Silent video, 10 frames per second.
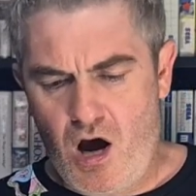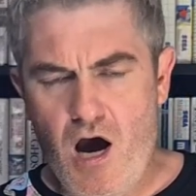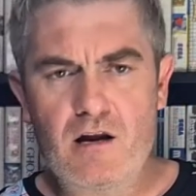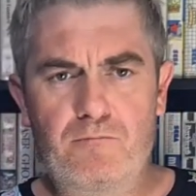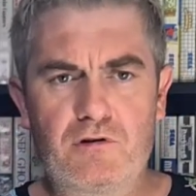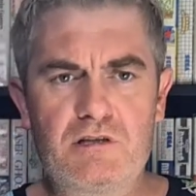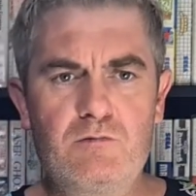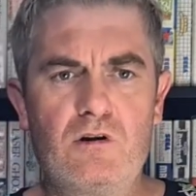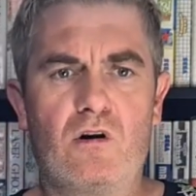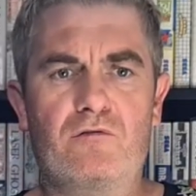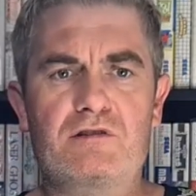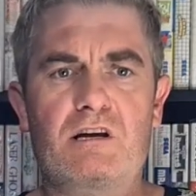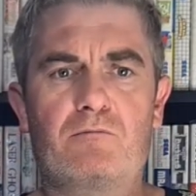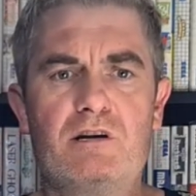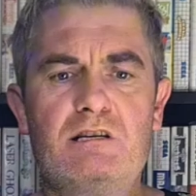didn't put this one on for
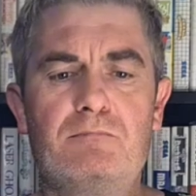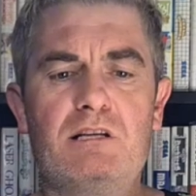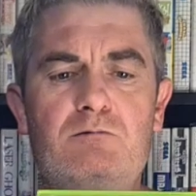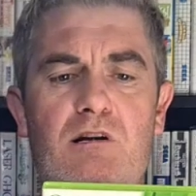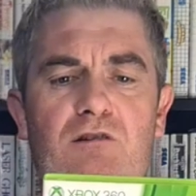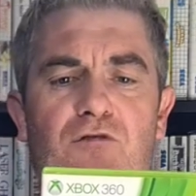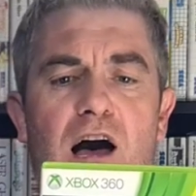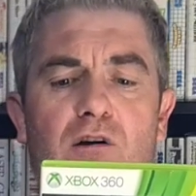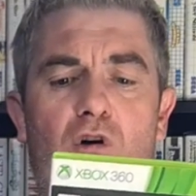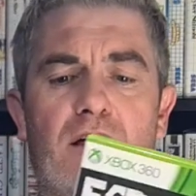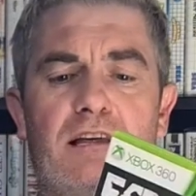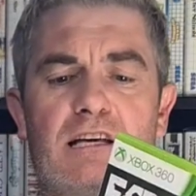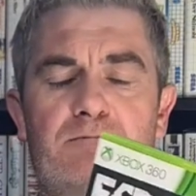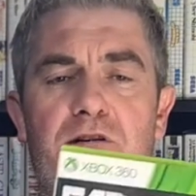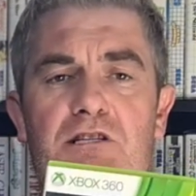some reason, but this one is Far Cry The
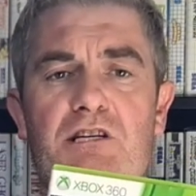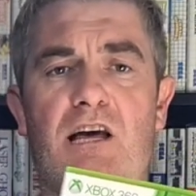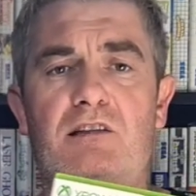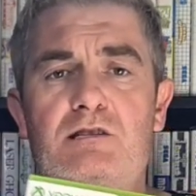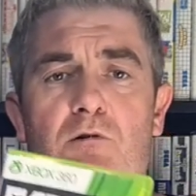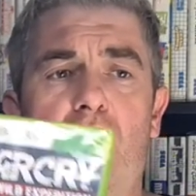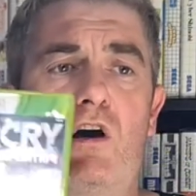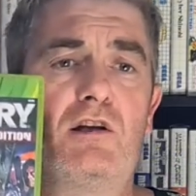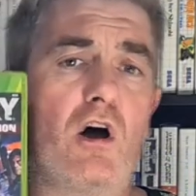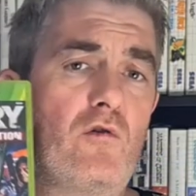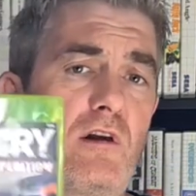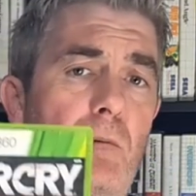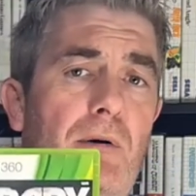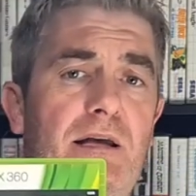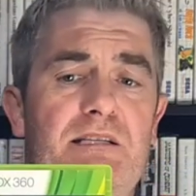Expedition. Now, this one I know that
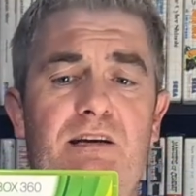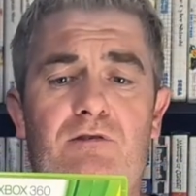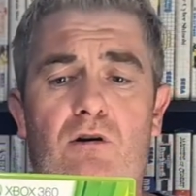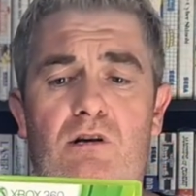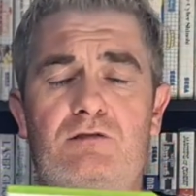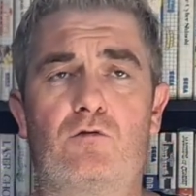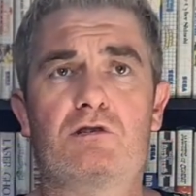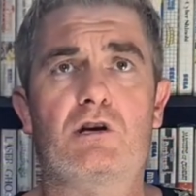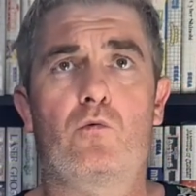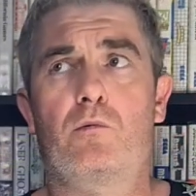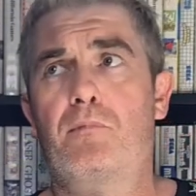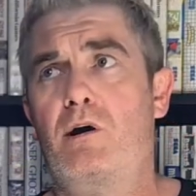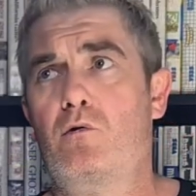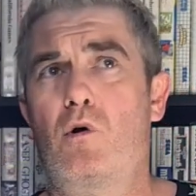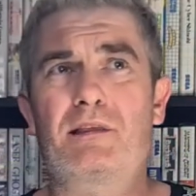I paid $7 for, so I will
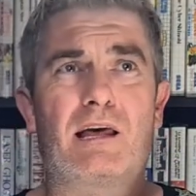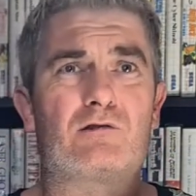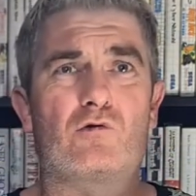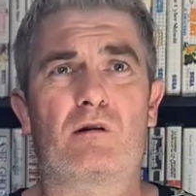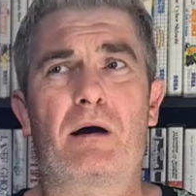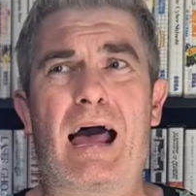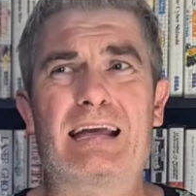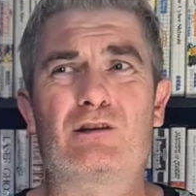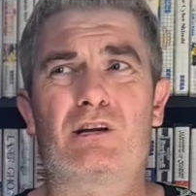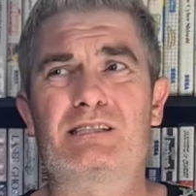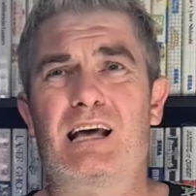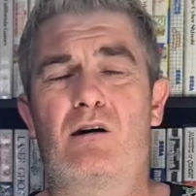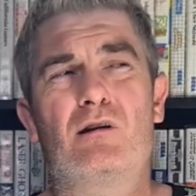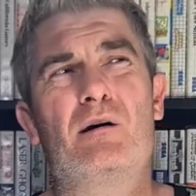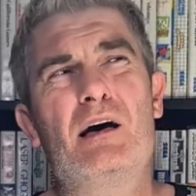probably equate that to around about $8.
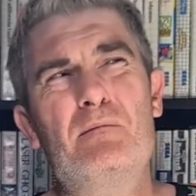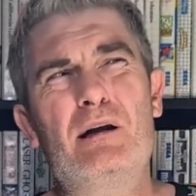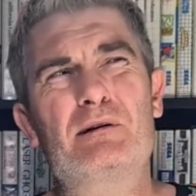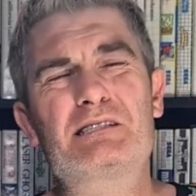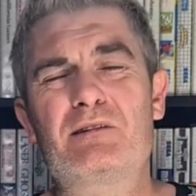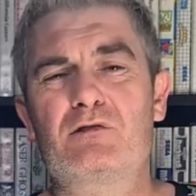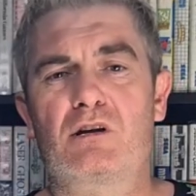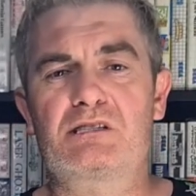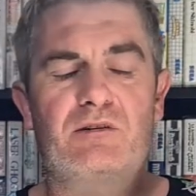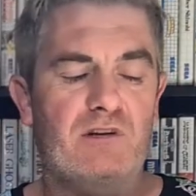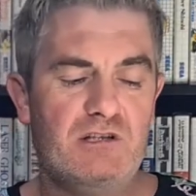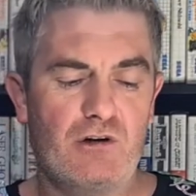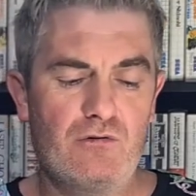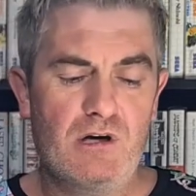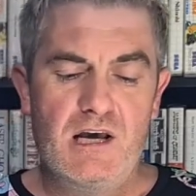Oh, no, about
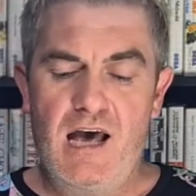$7.72.